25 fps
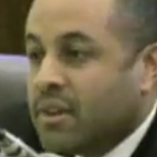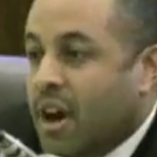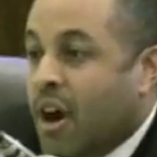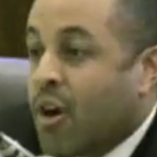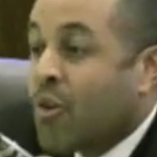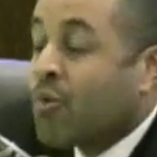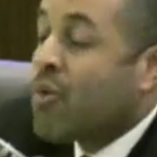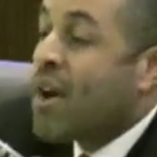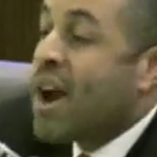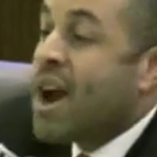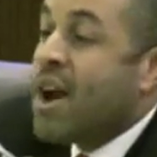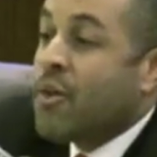
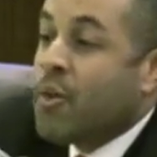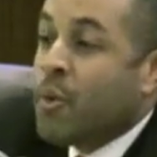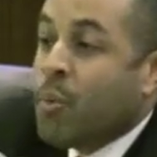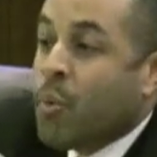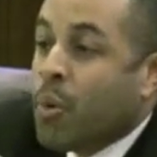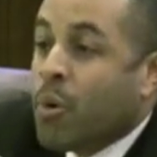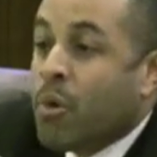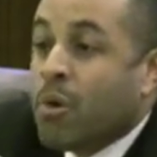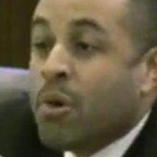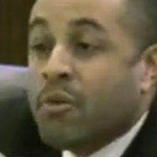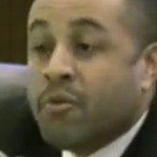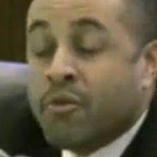around the
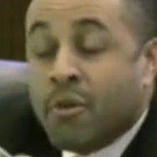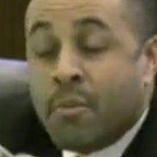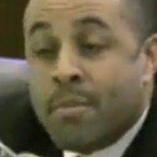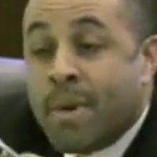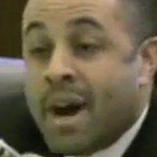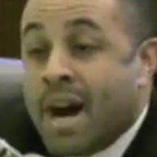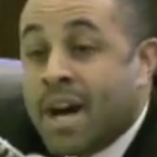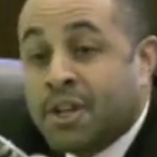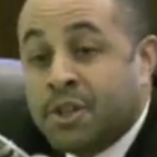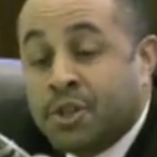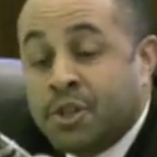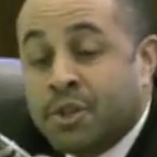world for
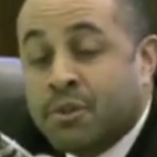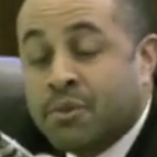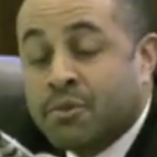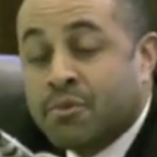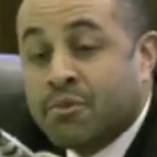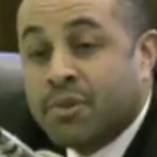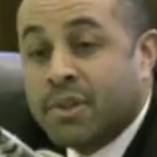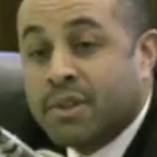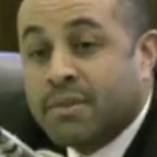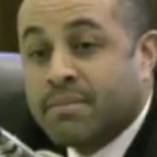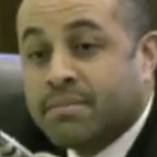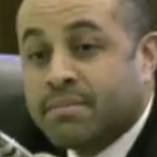my
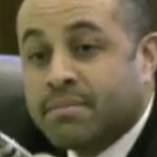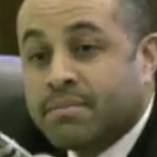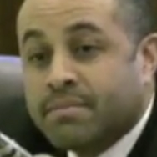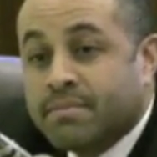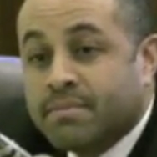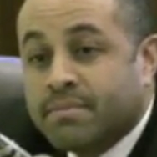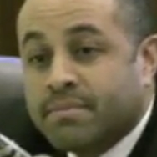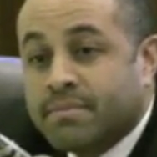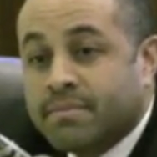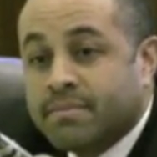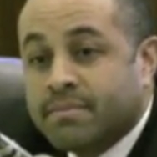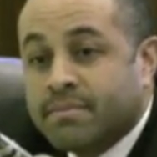children,
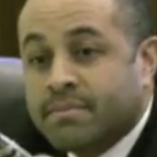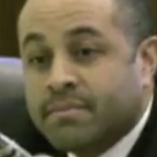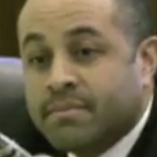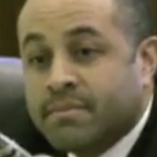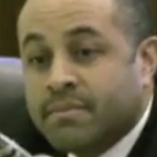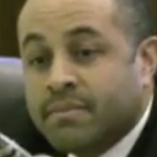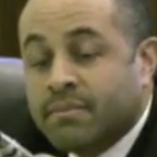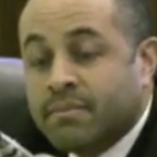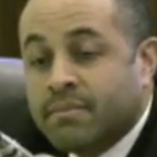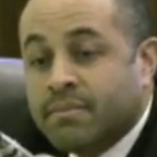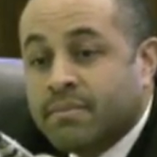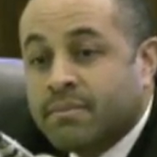
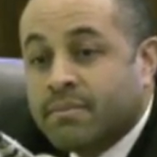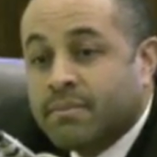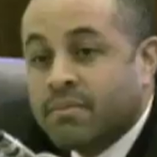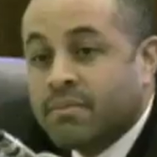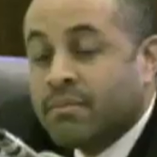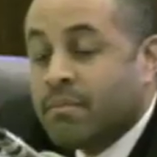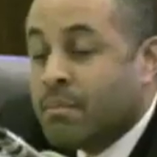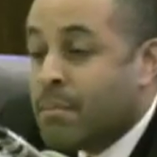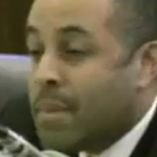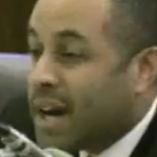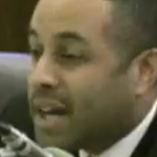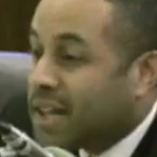
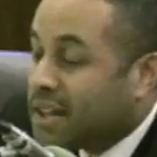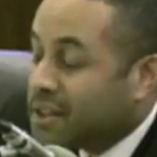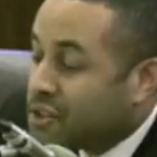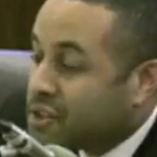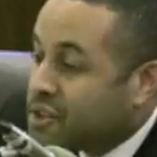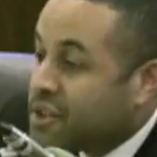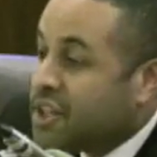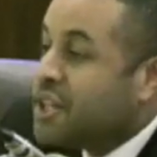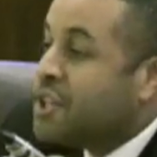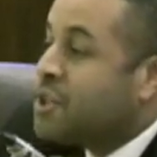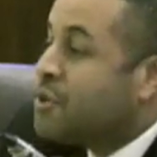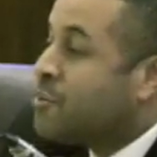my
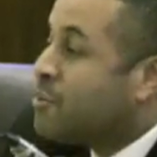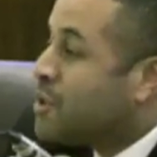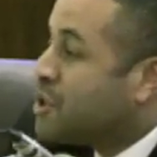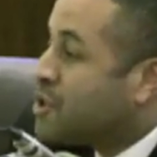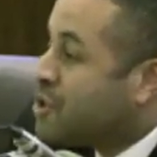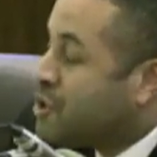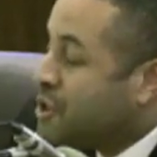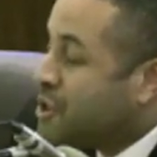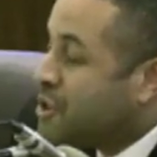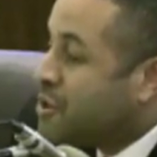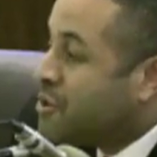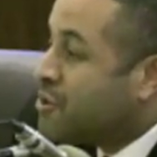
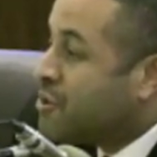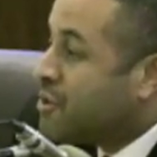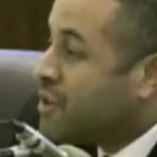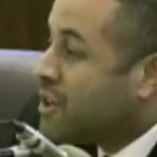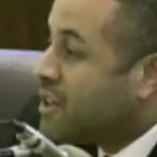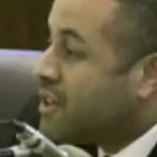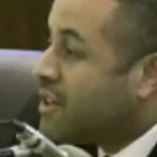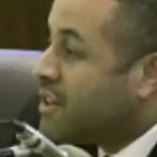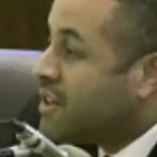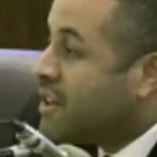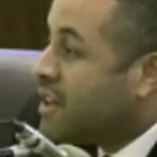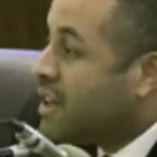constituents'
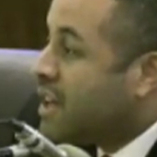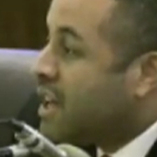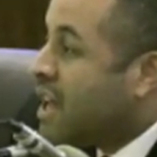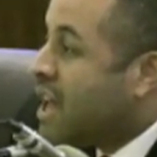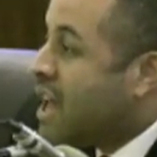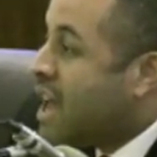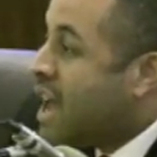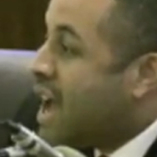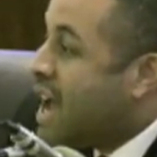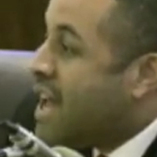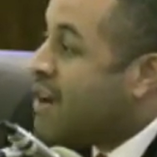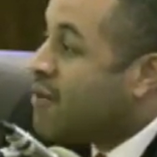children,
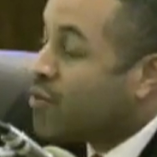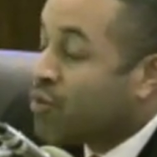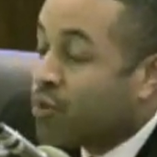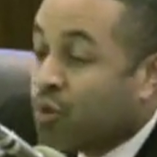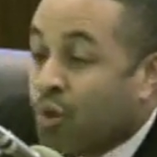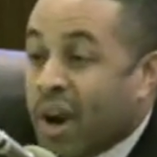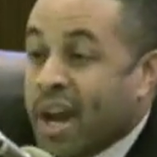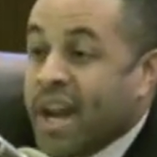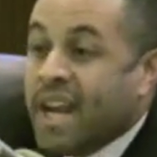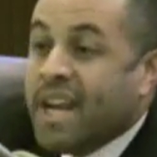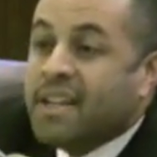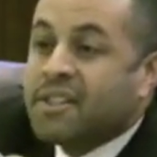and
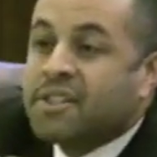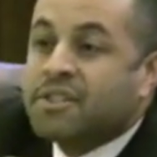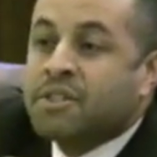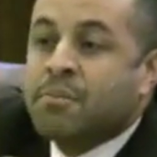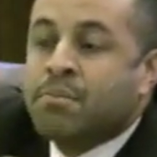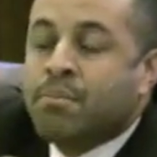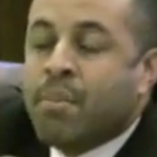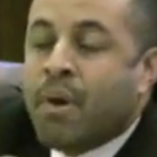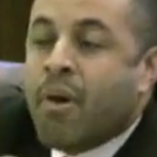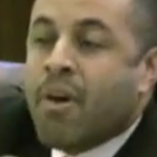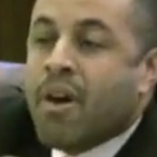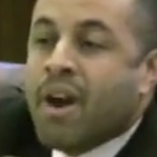raise
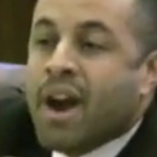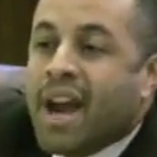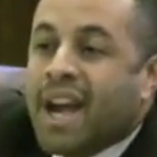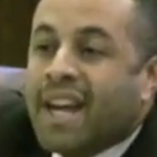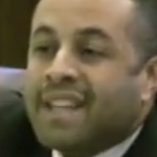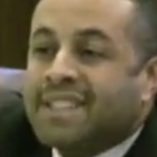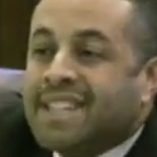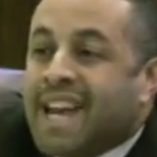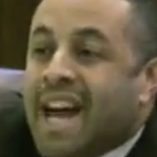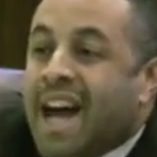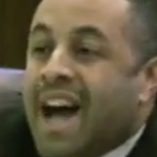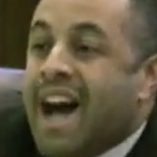the bar
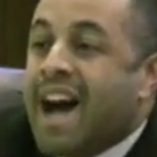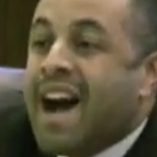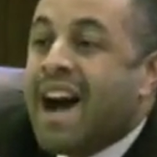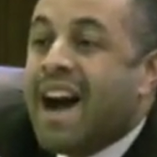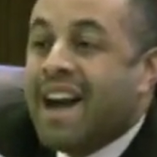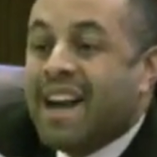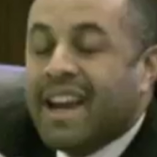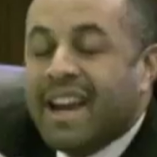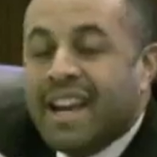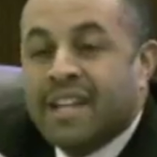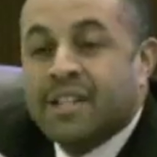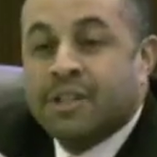as
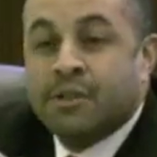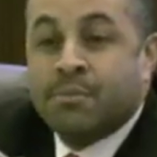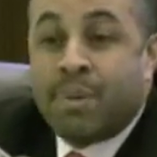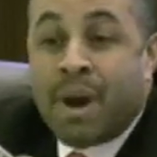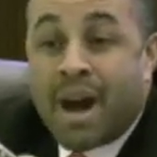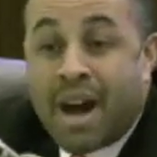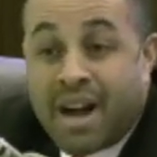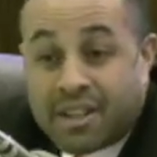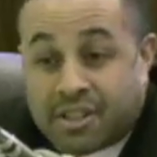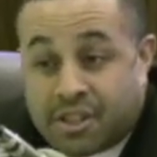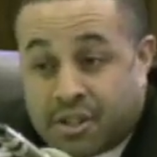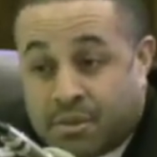high as
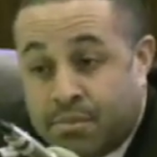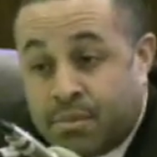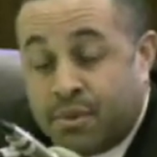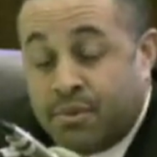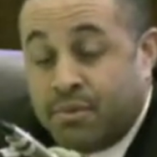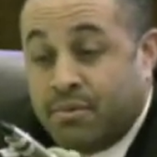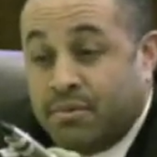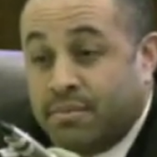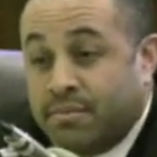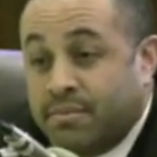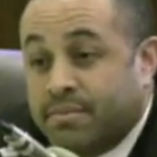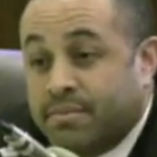possible